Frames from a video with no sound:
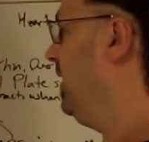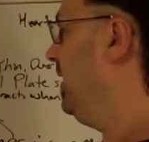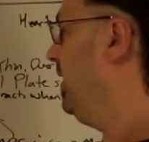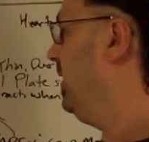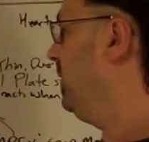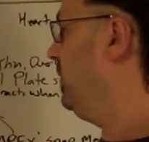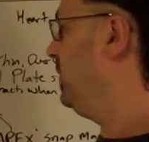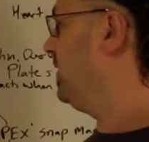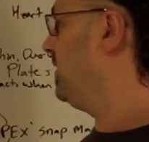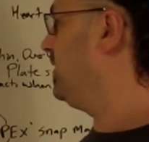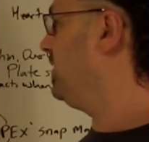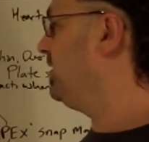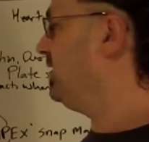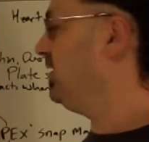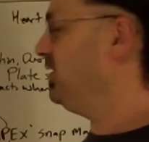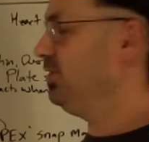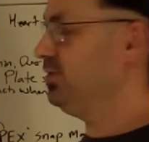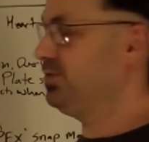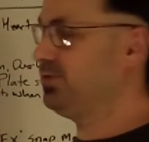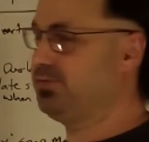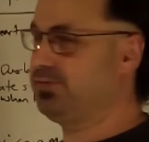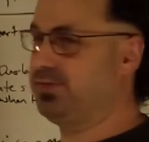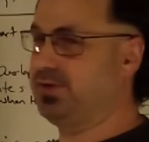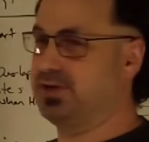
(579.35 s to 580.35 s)
it would
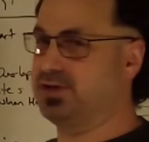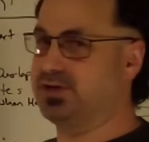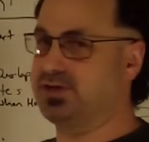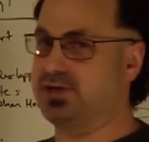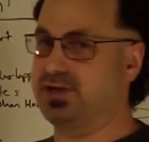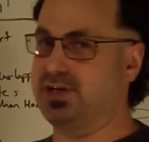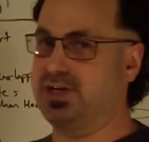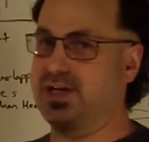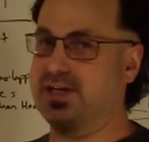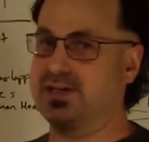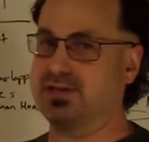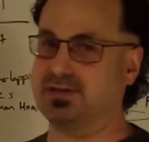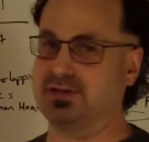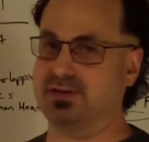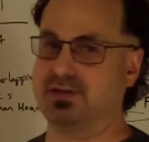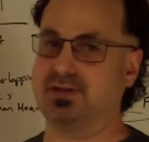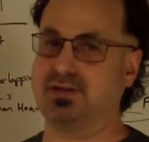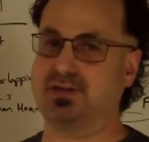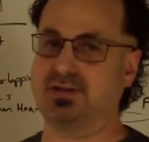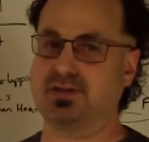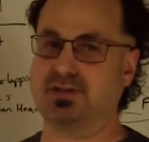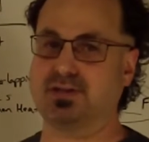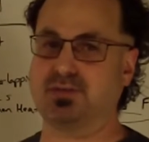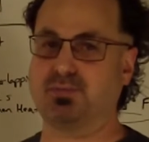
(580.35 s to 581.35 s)
continue to function as
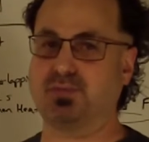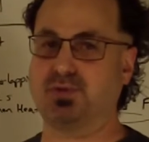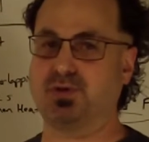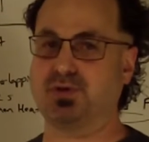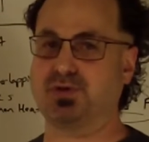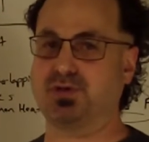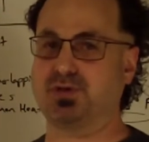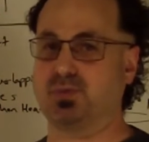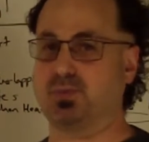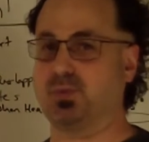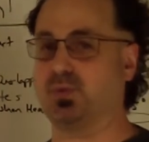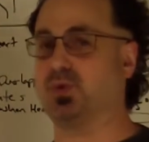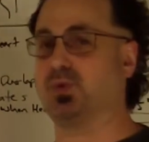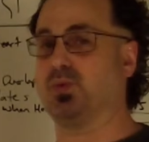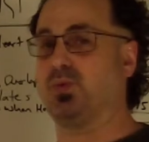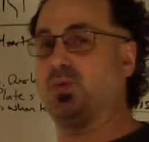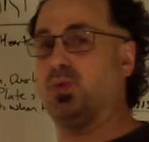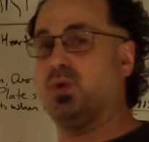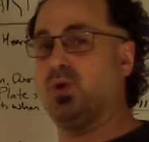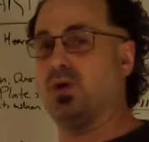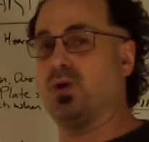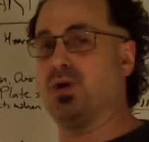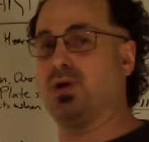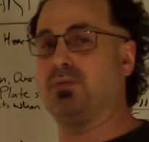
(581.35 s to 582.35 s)
long as the person were
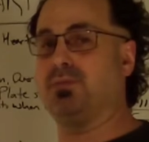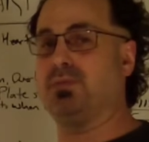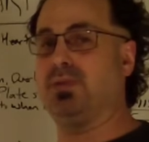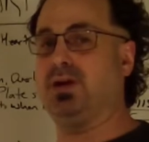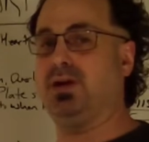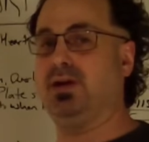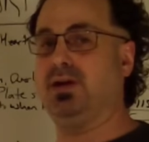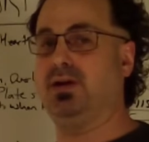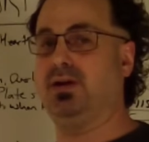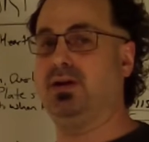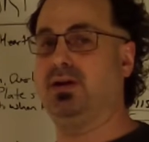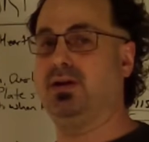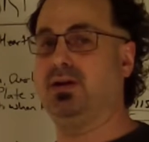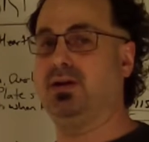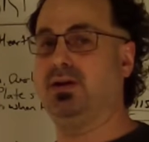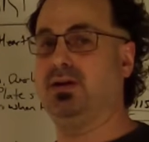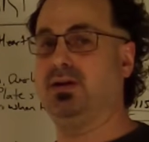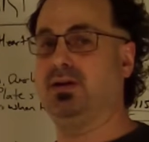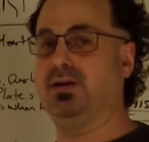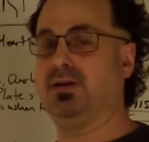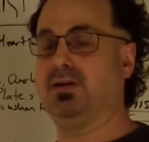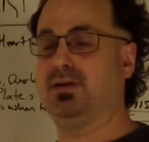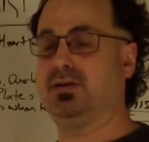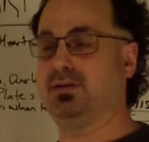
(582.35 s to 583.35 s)
warm
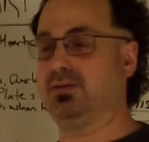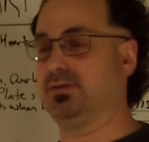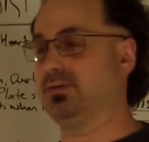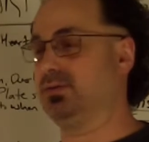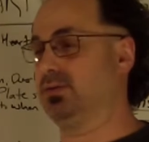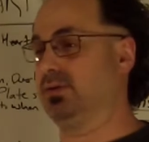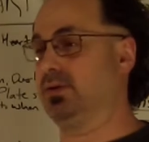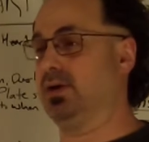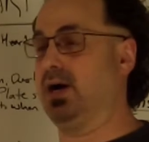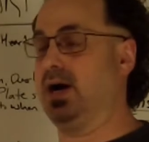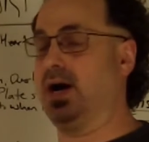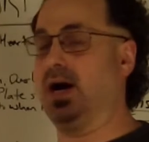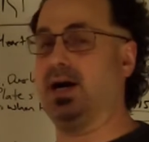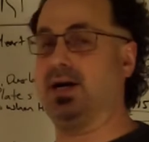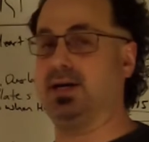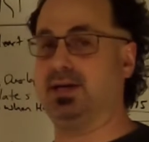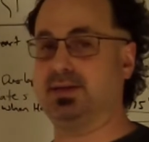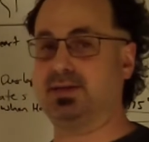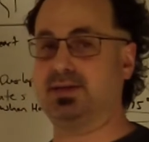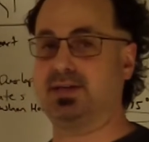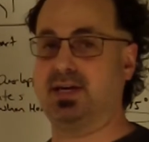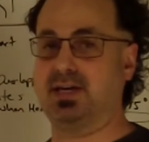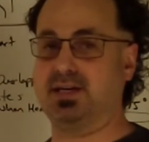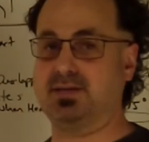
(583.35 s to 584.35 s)
or hot,
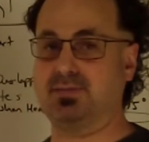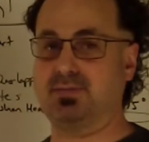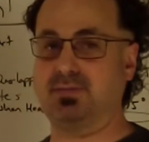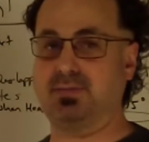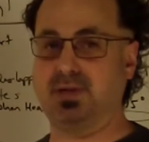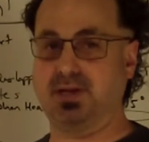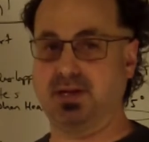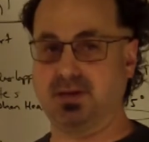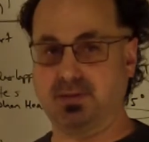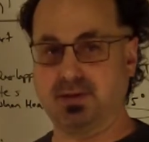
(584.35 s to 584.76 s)
as the case may be,